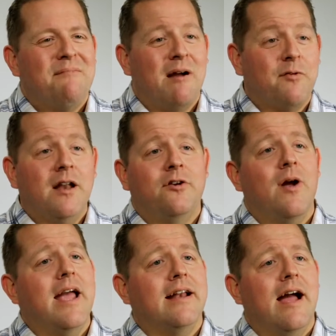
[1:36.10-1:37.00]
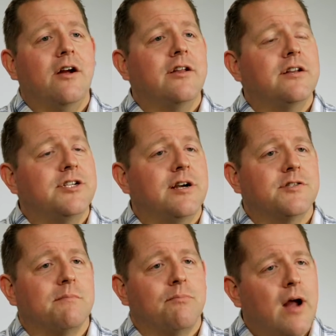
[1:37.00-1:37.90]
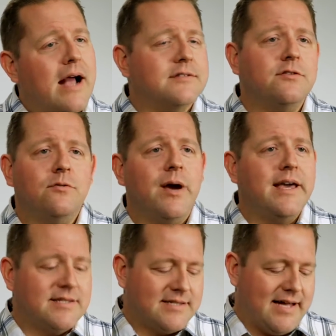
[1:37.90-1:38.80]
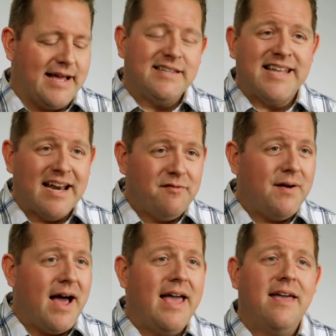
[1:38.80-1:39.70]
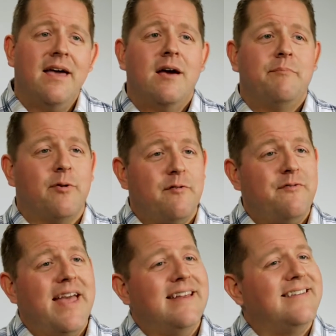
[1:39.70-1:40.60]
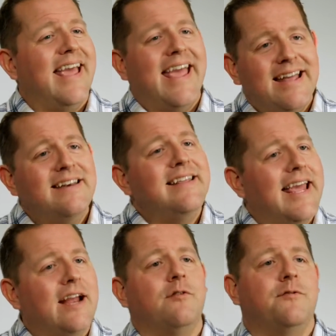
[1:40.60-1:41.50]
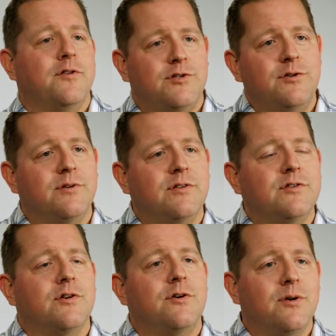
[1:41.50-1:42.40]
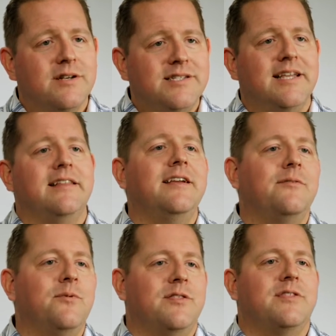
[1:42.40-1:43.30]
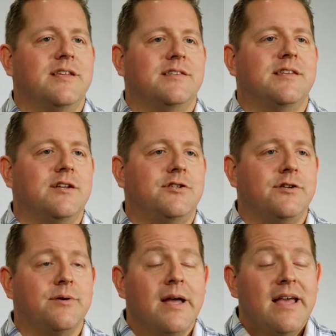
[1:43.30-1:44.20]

My friend Craig and I are going to share some practical ways to identify, prevent, and care for students who are dealing with this issue.